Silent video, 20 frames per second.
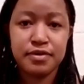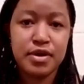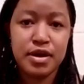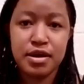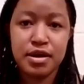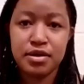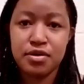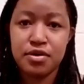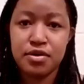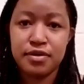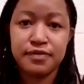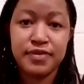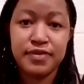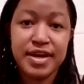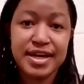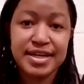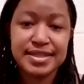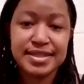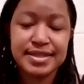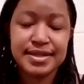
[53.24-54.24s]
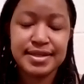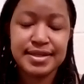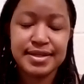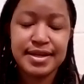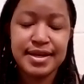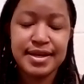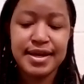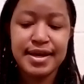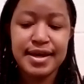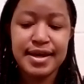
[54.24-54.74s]
called
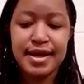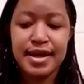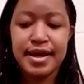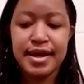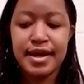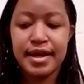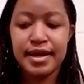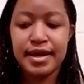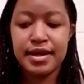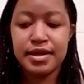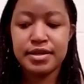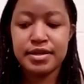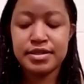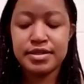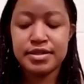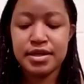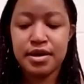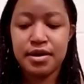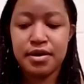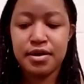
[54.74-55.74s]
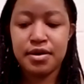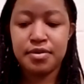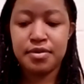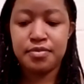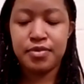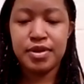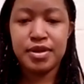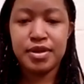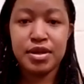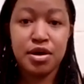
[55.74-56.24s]
Facet. And
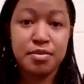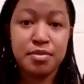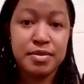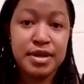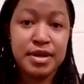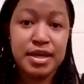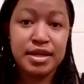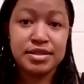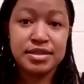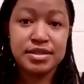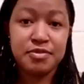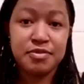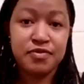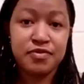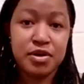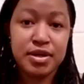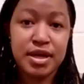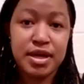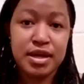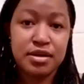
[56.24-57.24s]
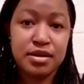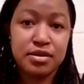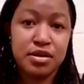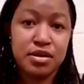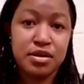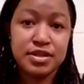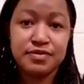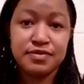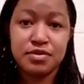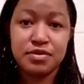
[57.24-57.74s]
we nominate some of our
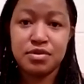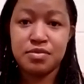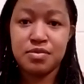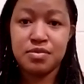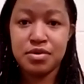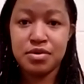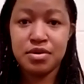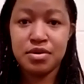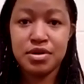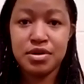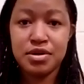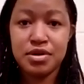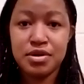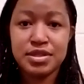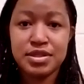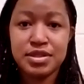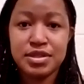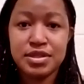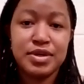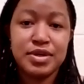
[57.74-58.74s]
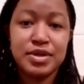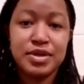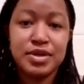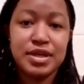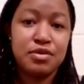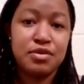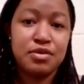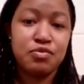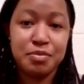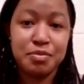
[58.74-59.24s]
catalogs for awards. We
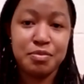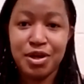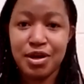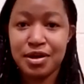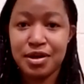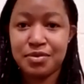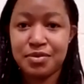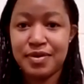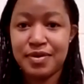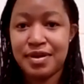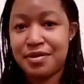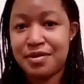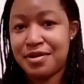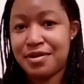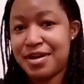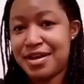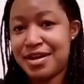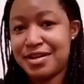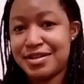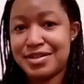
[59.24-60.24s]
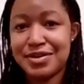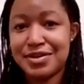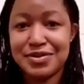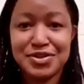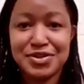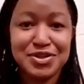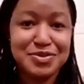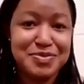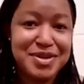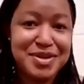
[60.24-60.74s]
run a blog. We are in
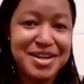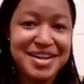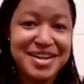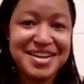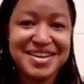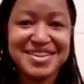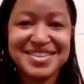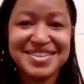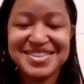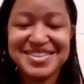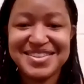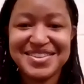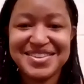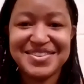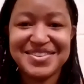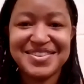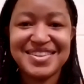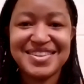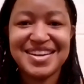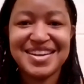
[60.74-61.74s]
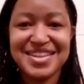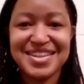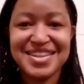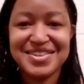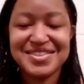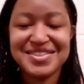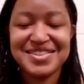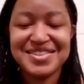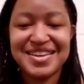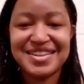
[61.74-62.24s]
social media. So
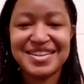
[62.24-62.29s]
there's